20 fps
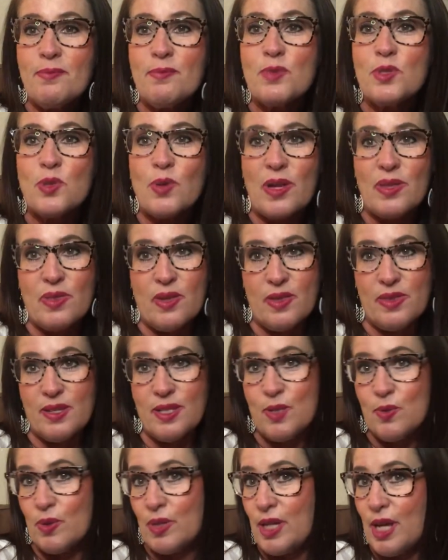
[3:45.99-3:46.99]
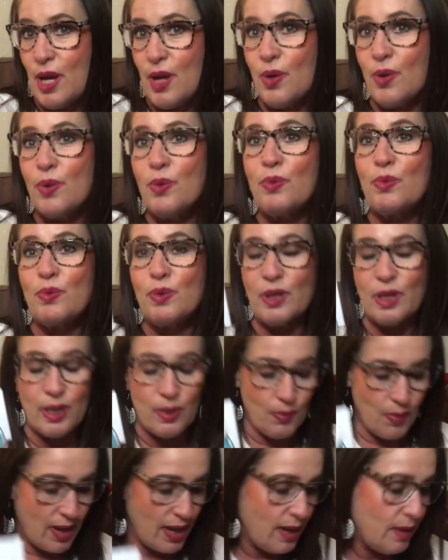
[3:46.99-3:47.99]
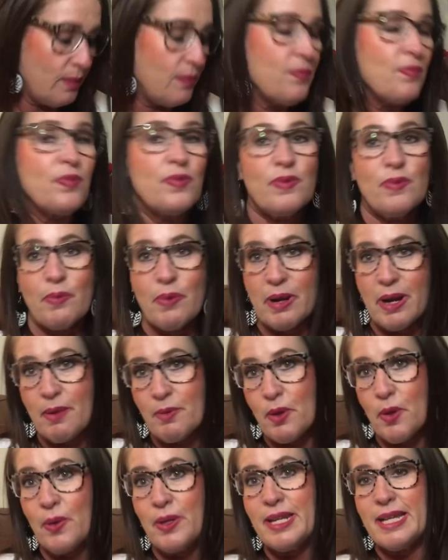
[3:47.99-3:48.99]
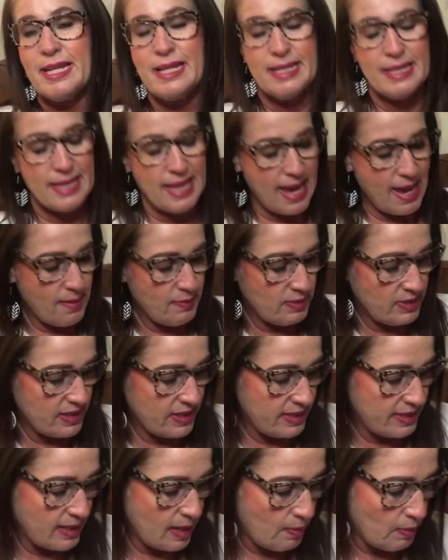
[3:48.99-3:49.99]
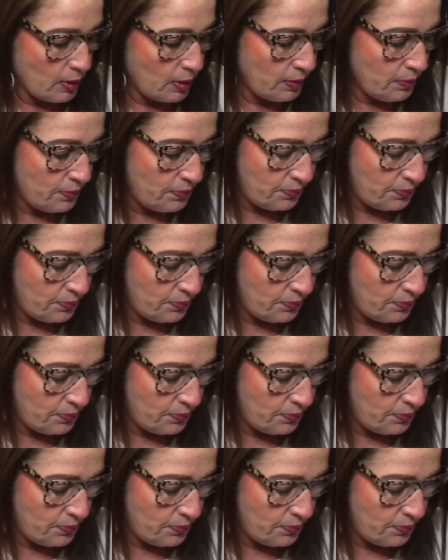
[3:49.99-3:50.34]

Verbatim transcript: So I thought these would go really well when I'm going to his games this summer.